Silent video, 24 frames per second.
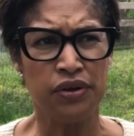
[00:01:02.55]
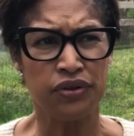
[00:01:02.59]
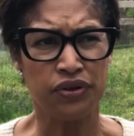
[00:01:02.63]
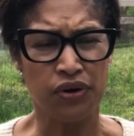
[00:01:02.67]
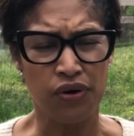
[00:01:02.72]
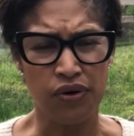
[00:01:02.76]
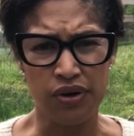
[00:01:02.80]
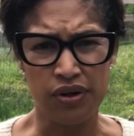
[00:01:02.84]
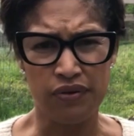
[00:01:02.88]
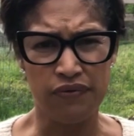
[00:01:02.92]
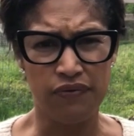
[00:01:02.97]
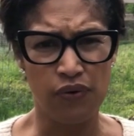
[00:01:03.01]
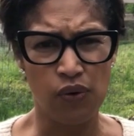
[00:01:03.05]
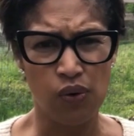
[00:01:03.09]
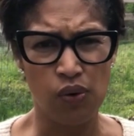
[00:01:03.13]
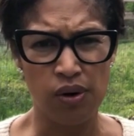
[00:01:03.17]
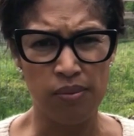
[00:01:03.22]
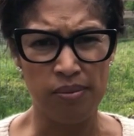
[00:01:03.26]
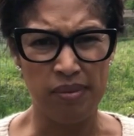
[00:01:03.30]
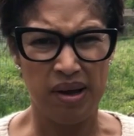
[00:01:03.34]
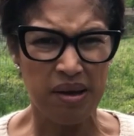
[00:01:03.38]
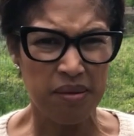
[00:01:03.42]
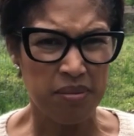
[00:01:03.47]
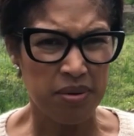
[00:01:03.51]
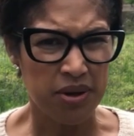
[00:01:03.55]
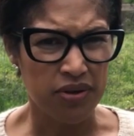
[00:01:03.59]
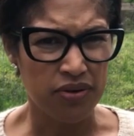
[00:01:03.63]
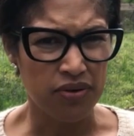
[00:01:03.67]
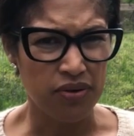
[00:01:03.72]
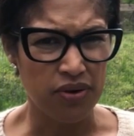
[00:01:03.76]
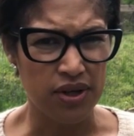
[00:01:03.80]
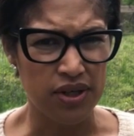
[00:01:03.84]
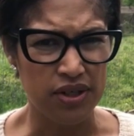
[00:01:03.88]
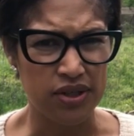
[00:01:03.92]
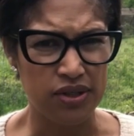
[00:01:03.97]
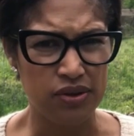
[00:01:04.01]
34, maybe
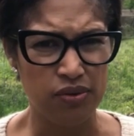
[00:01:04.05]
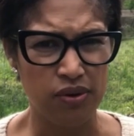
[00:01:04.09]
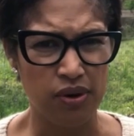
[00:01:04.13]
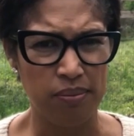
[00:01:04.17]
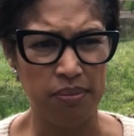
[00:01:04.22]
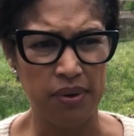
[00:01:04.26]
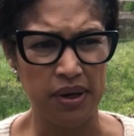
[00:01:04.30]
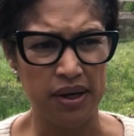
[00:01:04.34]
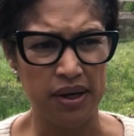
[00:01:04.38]
32 at